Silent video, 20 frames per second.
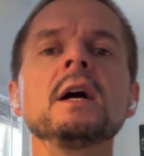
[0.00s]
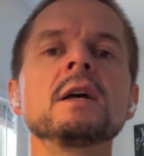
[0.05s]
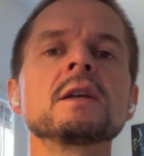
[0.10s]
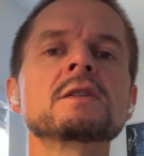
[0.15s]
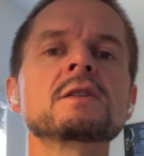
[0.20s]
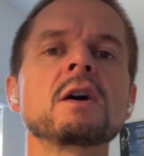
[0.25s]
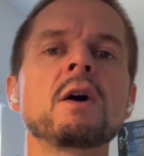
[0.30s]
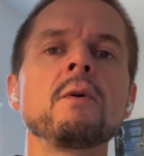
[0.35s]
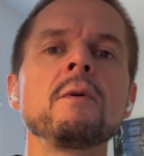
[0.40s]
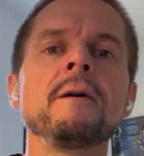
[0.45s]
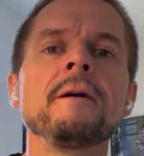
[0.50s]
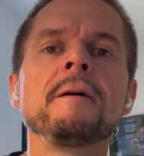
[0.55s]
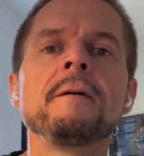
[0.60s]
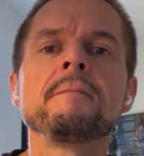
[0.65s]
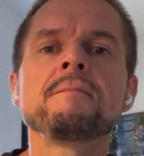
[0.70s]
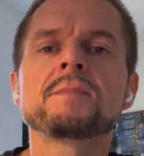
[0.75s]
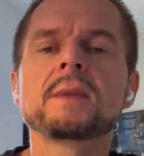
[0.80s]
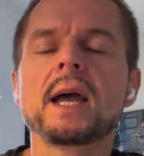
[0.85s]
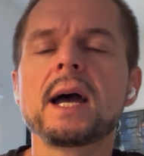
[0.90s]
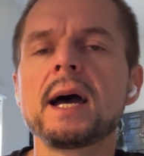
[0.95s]
So
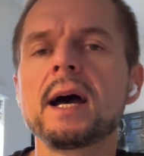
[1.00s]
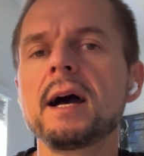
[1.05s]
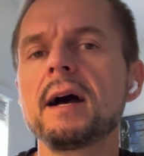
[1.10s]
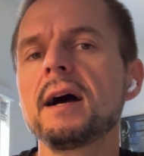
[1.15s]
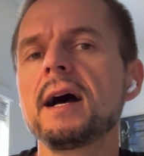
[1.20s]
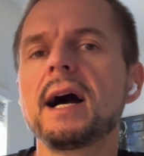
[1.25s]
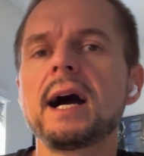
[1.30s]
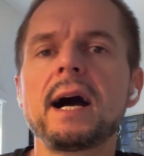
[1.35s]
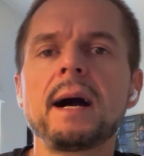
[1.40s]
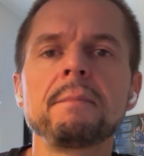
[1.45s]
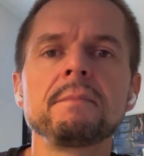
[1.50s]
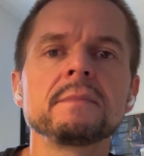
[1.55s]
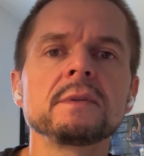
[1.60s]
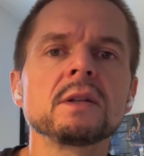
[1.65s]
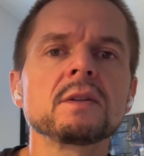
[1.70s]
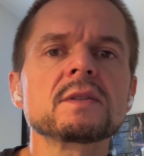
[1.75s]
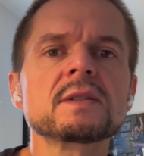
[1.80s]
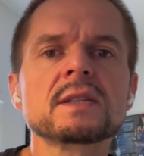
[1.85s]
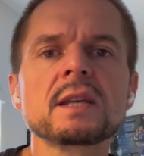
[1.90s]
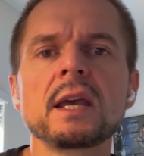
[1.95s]
I'm
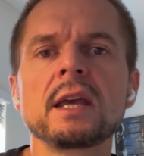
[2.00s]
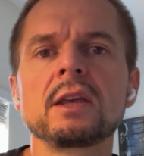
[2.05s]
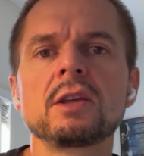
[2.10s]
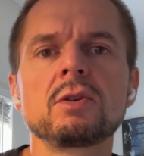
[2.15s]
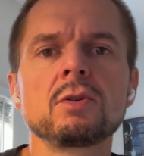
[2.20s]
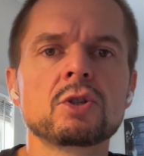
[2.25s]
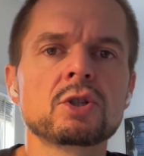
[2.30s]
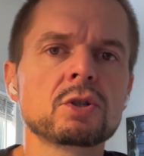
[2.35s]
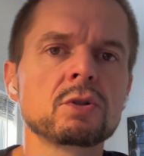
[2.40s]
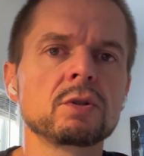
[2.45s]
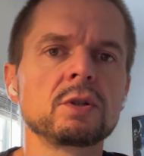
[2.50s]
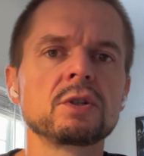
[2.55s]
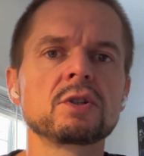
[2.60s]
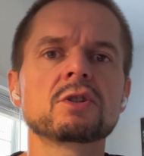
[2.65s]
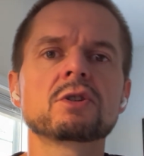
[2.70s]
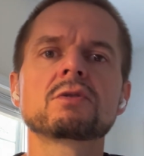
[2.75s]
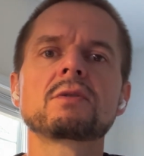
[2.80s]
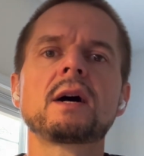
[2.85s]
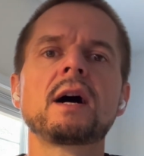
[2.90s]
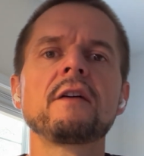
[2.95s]
not saying you shouldn't
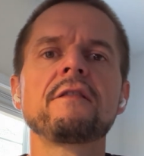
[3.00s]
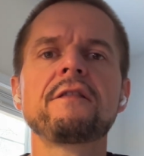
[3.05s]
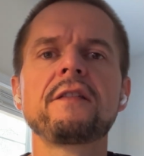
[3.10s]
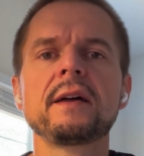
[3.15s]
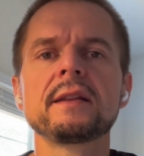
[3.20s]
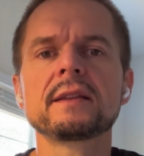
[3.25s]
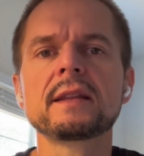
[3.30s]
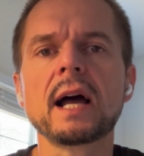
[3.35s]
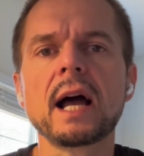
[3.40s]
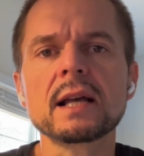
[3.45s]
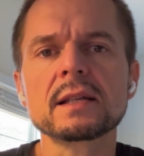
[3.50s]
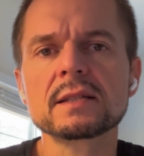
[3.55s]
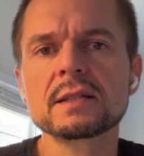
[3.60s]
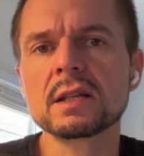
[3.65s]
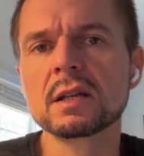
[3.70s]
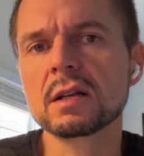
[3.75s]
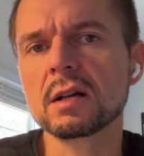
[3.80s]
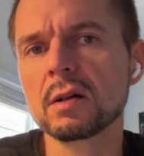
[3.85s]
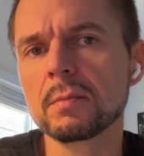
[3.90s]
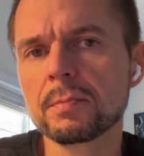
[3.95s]
try
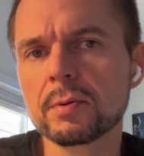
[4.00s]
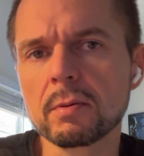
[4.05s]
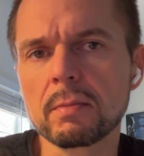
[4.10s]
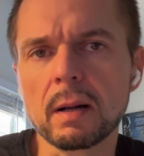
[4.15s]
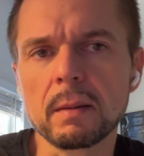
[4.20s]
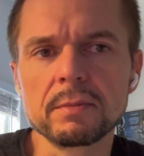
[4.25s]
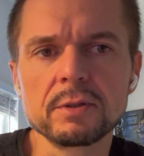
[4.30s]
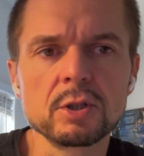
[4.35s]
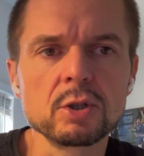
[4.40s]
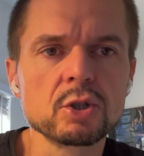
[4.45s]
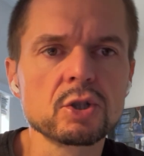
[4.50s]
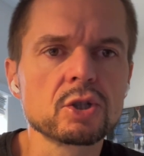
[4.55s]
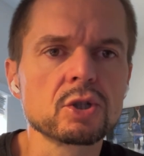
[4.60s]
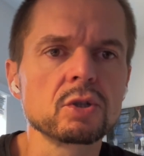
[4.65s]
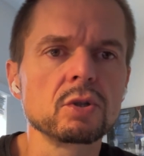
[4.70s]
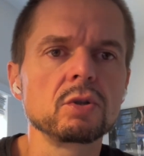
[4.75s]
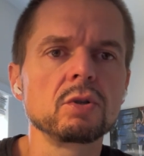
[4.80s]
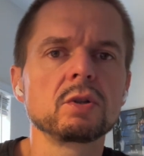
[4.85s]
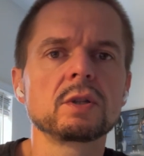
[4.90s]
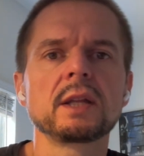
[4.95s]
Fantastical. Probably you
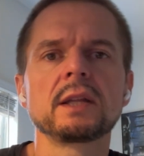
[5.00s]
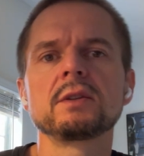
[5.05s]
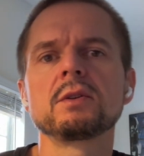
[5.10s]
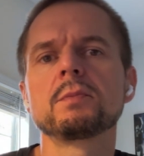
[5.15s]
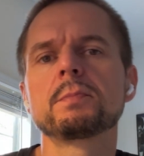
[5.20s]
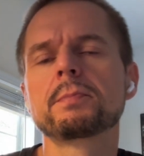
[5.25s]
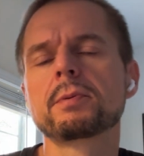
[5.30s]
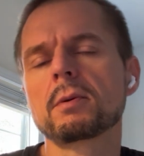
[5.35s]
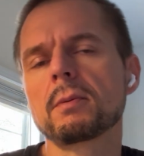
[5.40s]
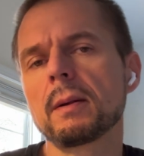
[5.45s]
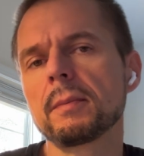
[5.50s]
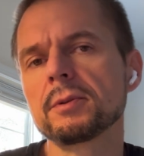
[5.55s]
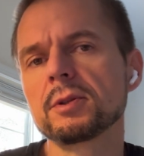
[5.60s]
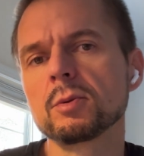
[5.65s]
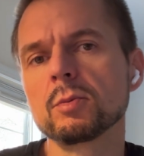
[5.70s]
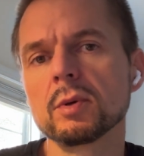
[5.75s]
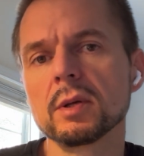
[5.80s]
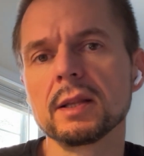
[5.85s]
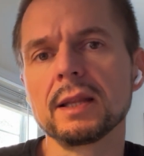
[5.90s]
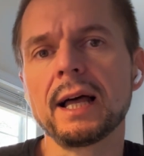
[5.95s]
should, and you
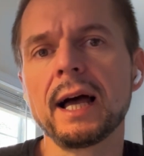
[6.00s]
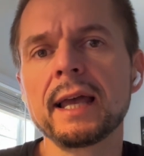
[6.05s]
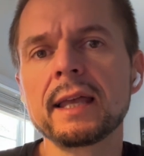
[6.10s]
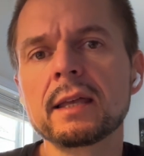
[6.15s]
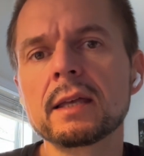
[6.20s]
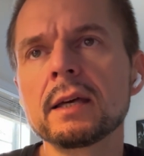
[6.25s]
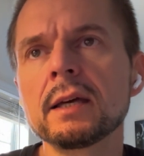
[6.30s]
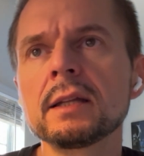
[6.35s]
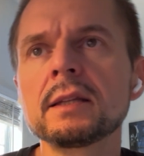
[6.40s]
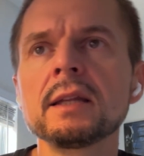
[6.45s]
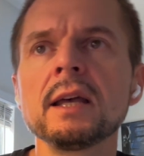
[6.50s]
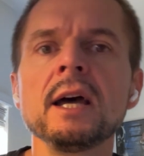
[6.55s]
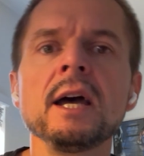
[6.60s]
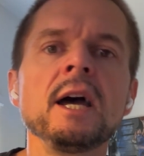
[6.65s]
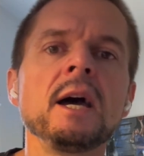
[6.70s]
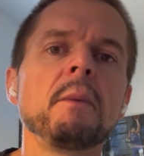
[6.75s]
probably will like it.